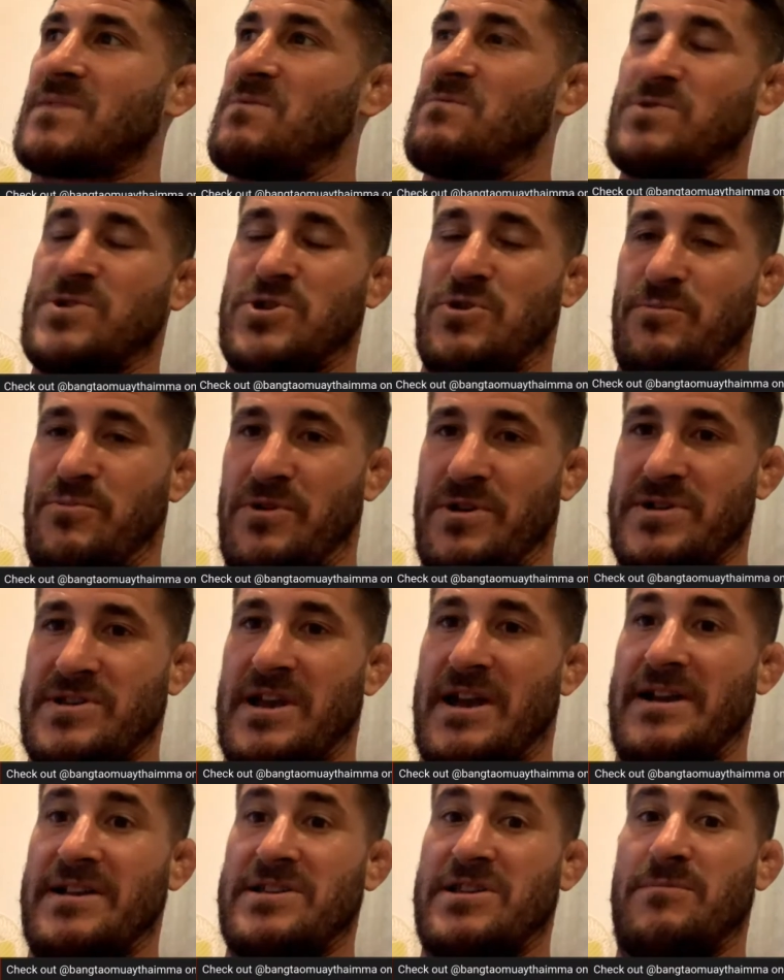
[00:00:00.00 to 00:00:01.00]
we're super
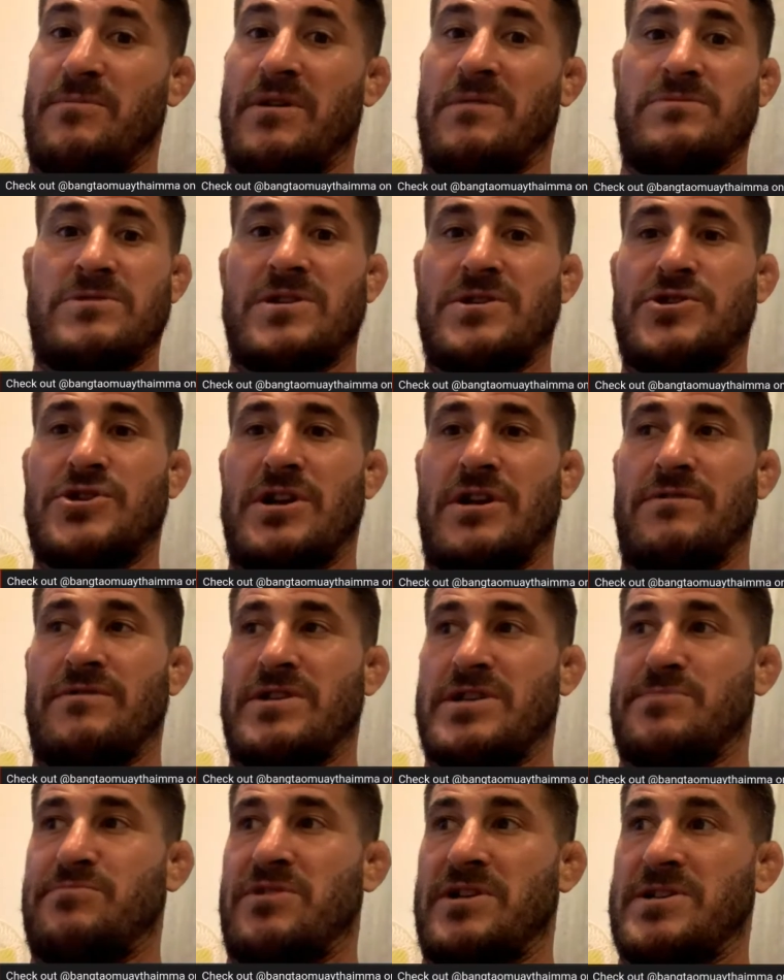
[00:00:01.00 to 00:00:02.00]
excited to be able to share
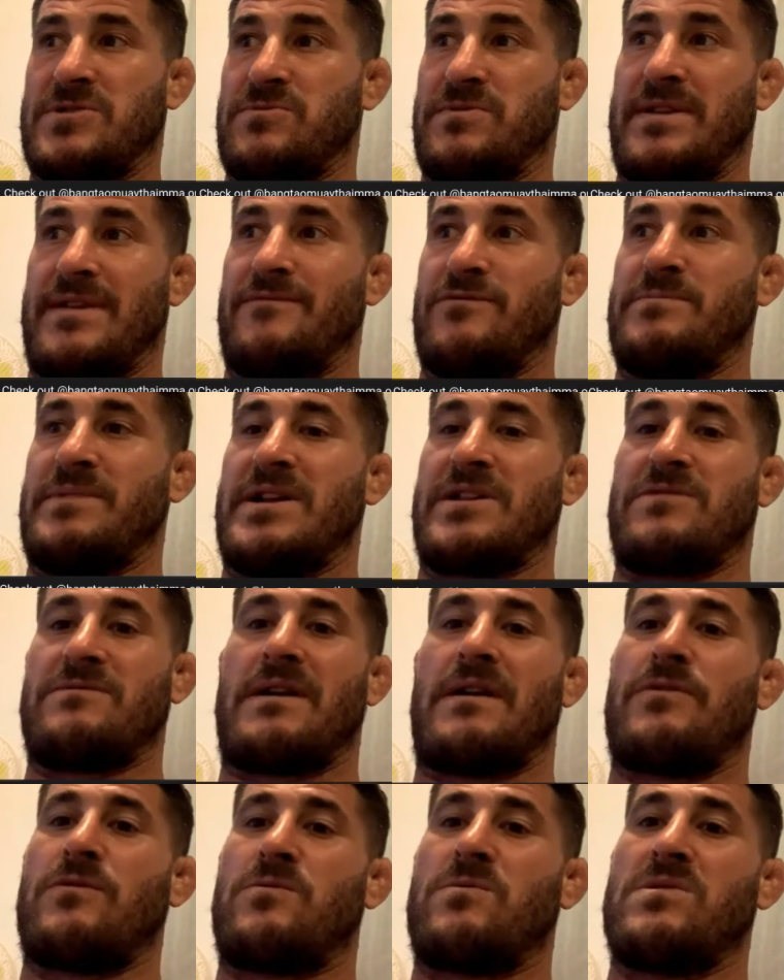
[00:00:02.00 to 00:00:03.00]
this place with everybody
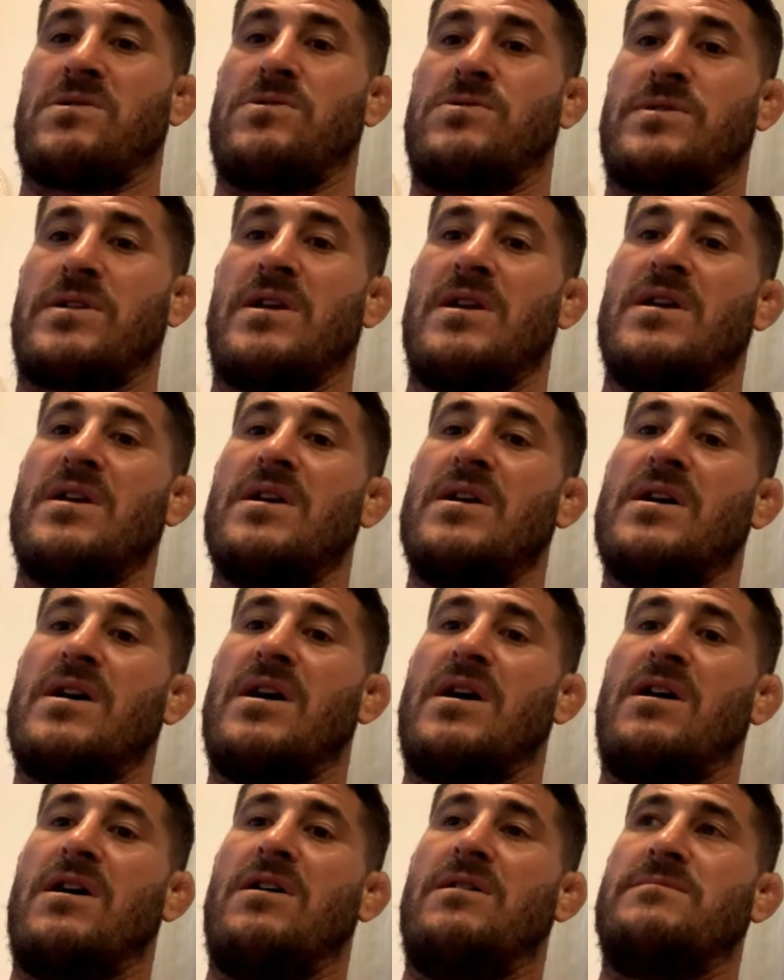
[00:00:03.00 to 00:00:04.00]
around the world,
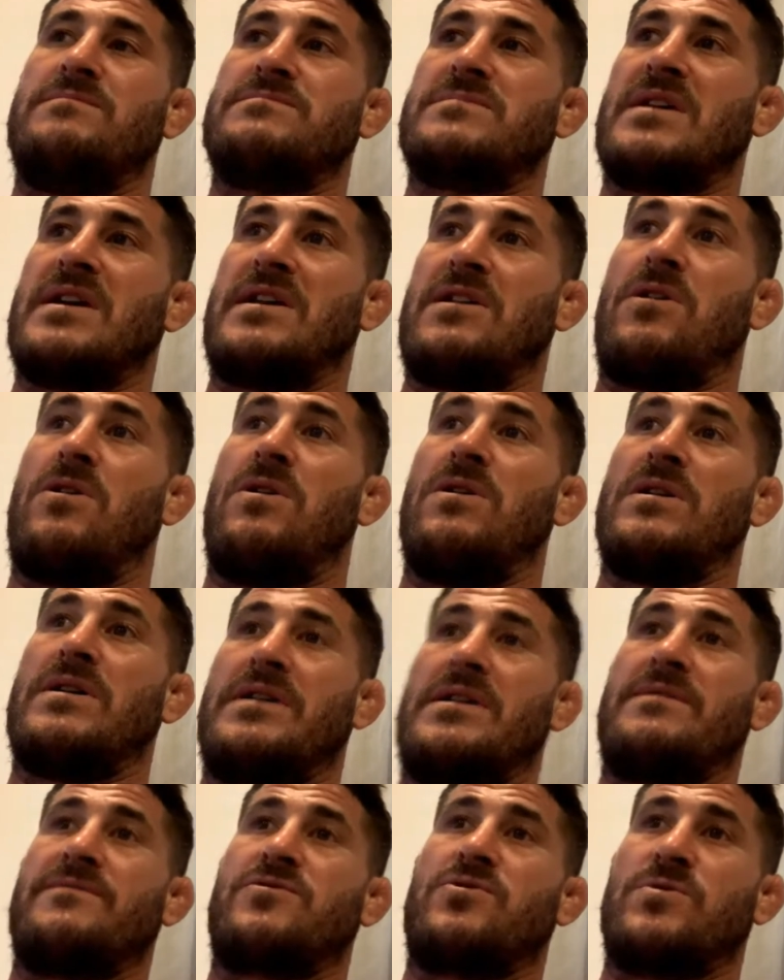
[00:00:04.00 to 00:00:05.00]
and
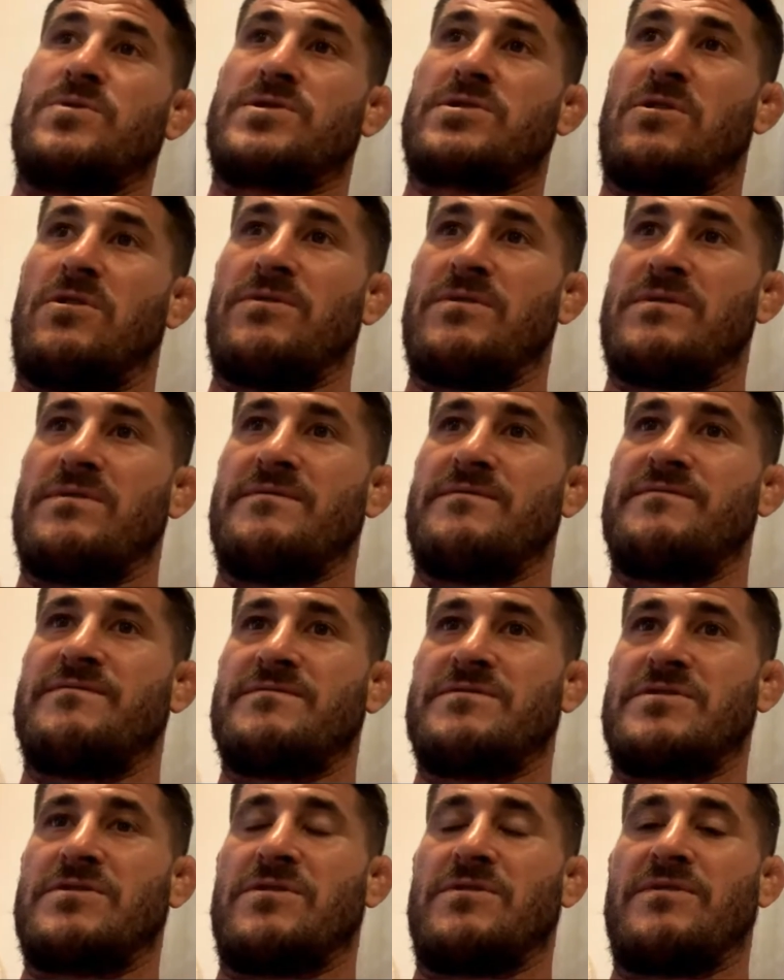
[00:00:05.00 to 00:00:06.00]
of course all
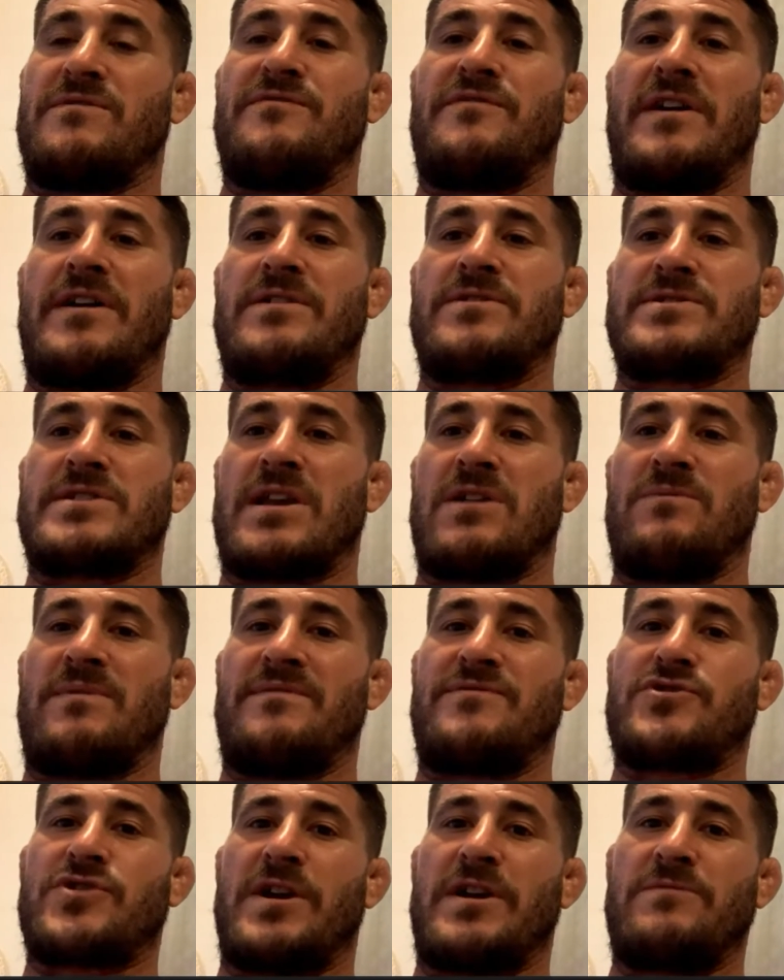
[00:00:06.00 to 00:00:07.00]
the fighters that
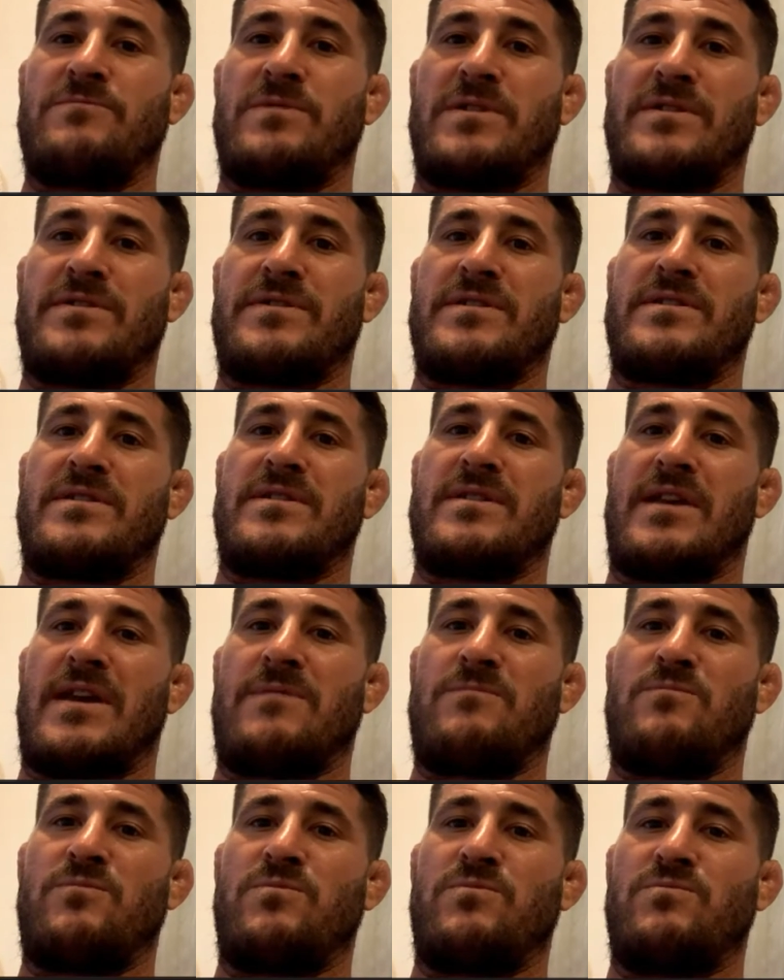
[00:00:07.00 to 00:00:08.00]
we've trained with
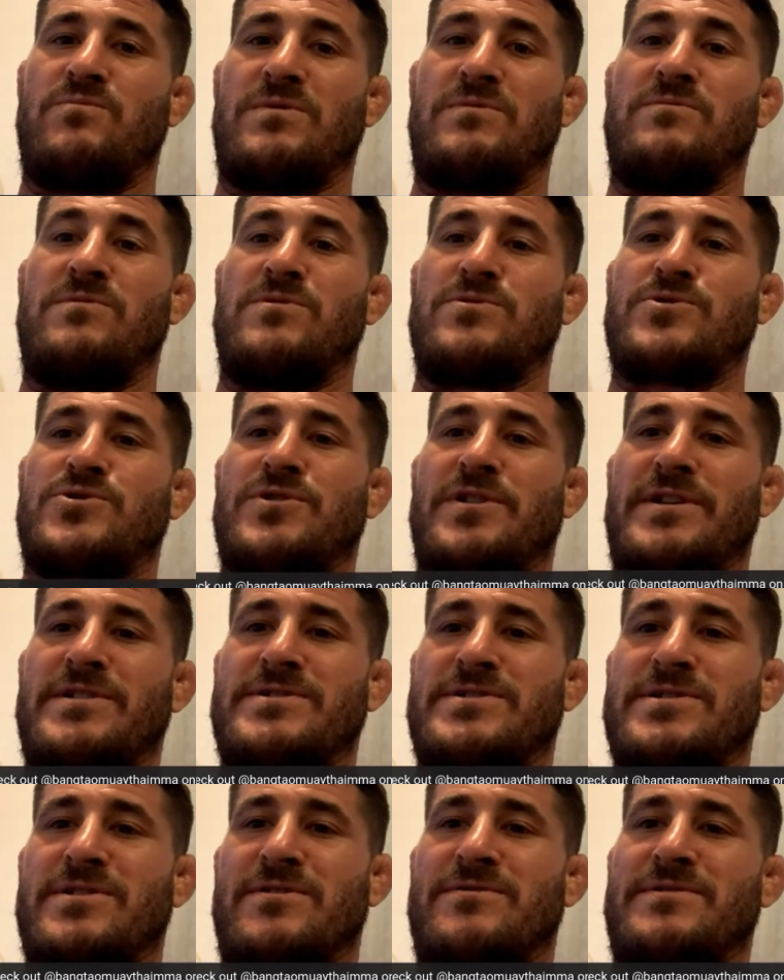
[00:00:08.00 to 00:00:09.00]
and we will train.
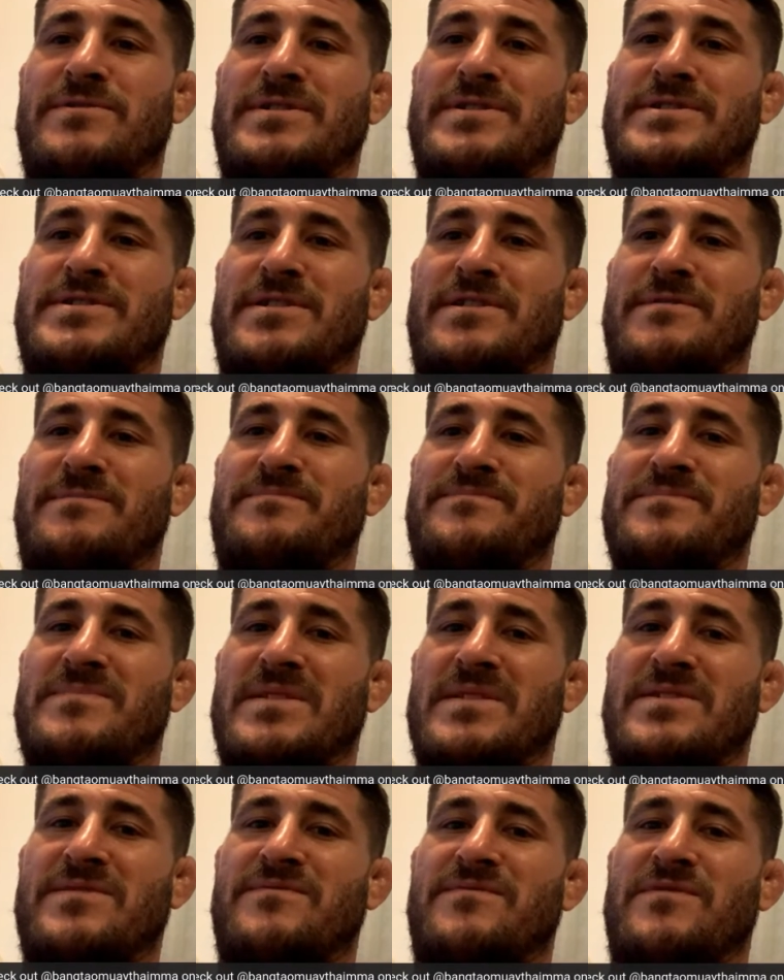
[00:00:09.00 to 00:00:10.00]
So it's
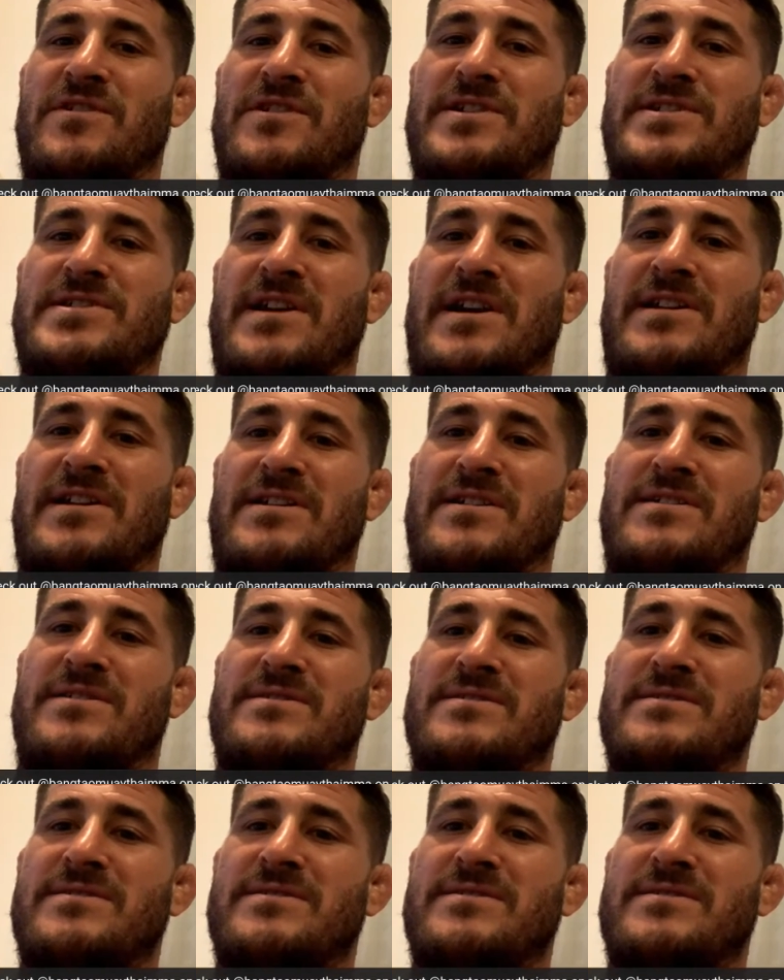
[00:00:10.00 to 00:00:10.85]
very exciting.